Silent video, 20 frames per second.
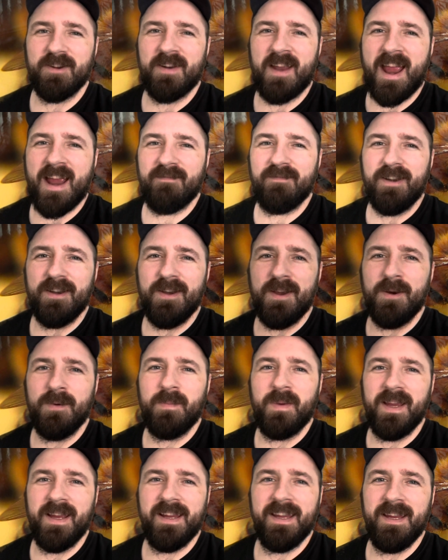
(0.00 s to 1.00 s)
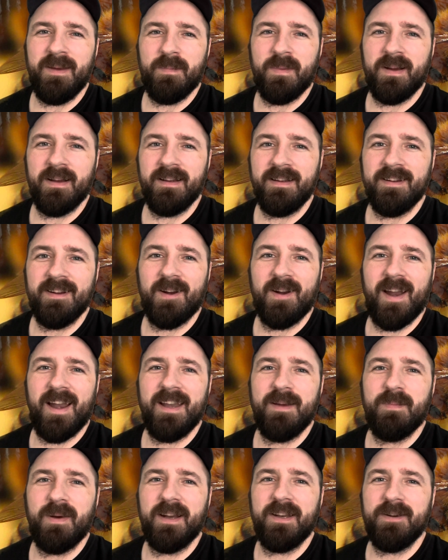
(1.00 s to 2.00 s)
every new beekeeper or
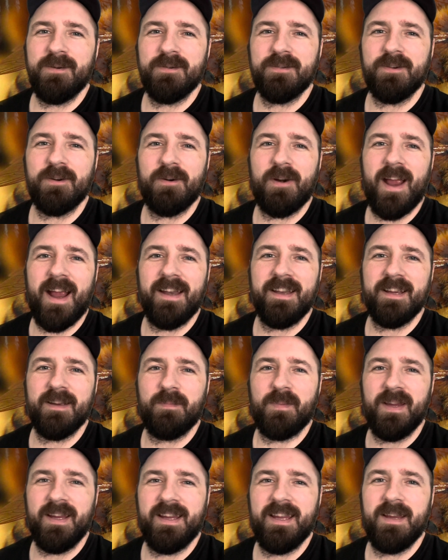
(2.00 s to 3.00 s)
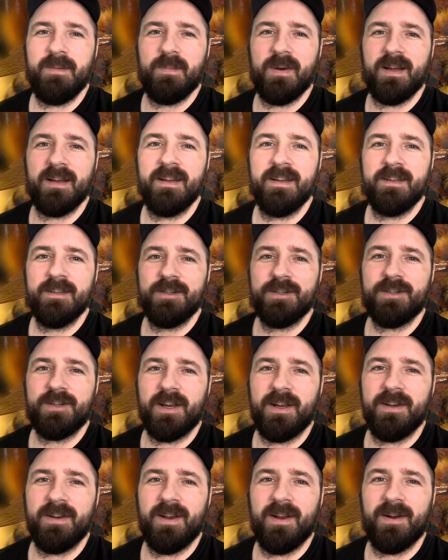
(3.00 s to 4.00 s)
anybody who's already a beekeeper
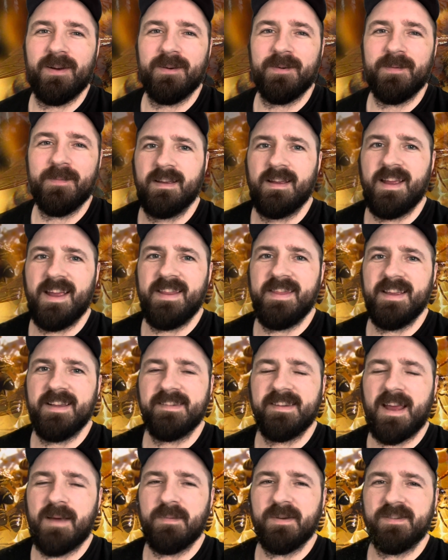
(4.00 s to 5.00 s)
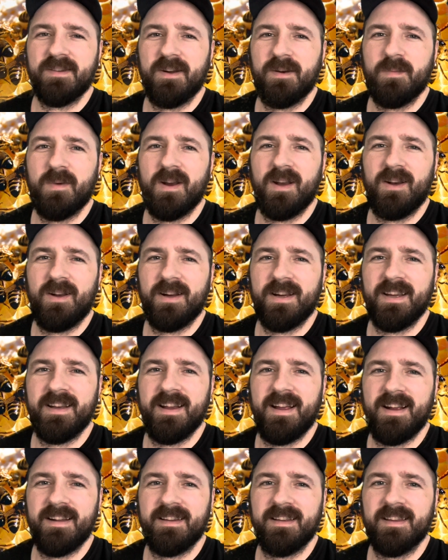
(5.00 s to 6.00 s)
should know. In this episode, we're looking
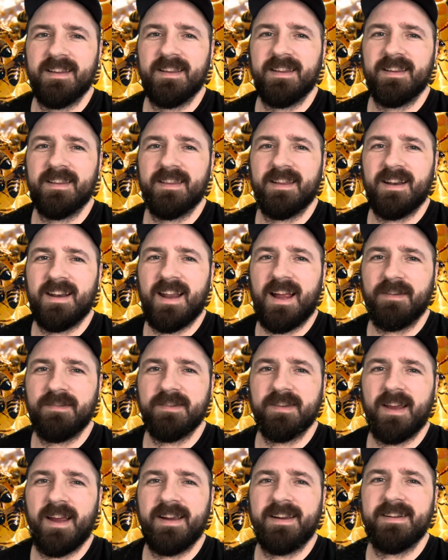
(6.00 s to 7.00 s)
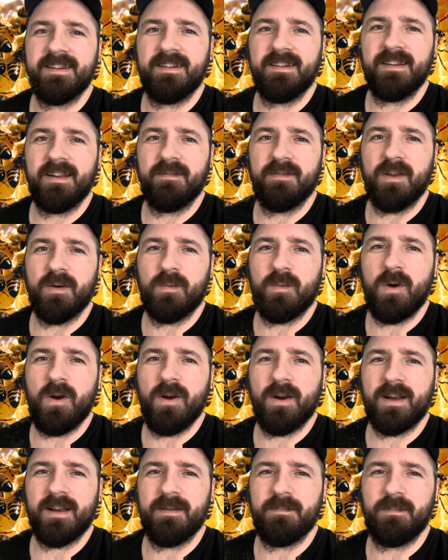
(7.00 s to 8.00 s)
at the life cycle of the
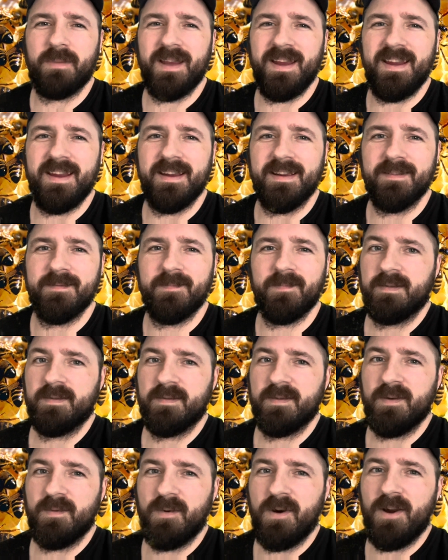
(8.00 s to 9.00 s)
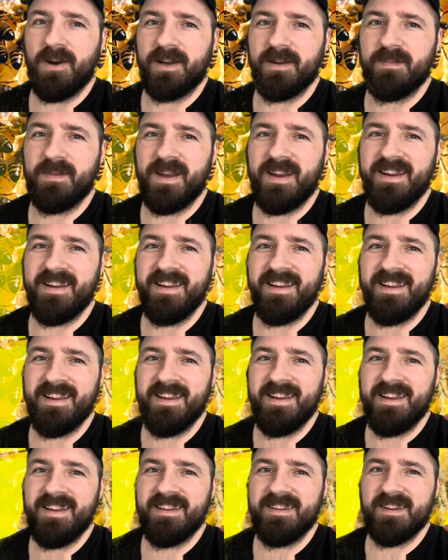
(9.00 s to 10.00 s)
worker bee. The worker bee
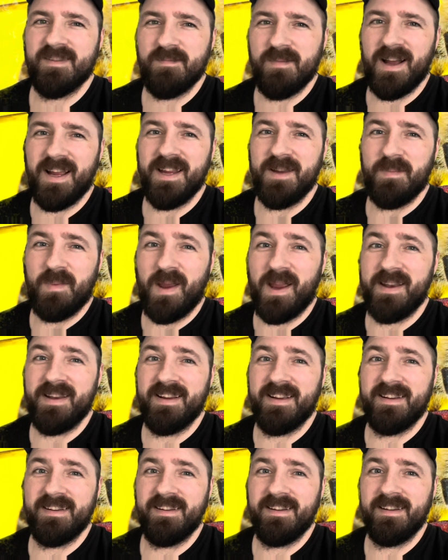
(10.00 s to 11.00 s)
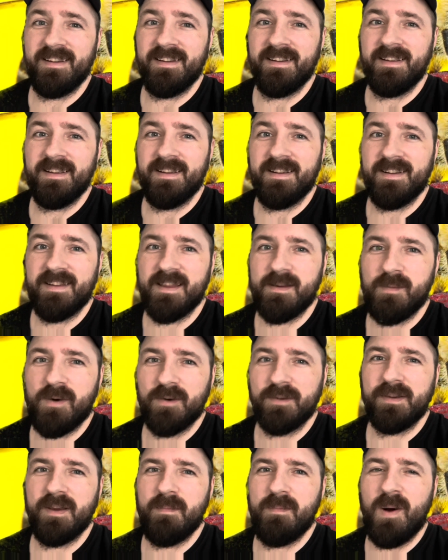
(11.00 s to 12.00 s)
is, in my opinion, the
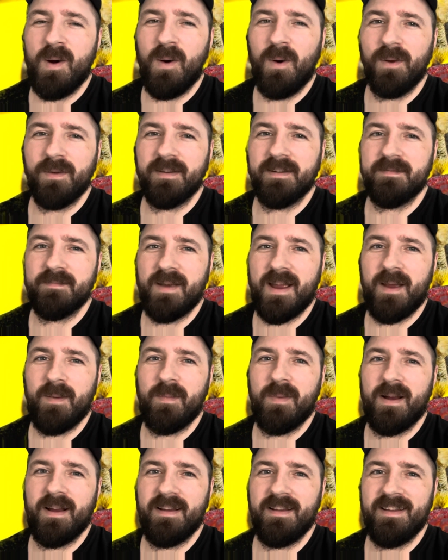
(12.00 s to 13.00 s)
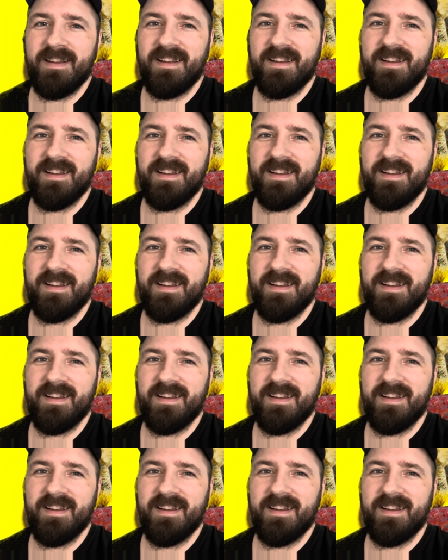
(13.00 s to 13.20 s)
most important member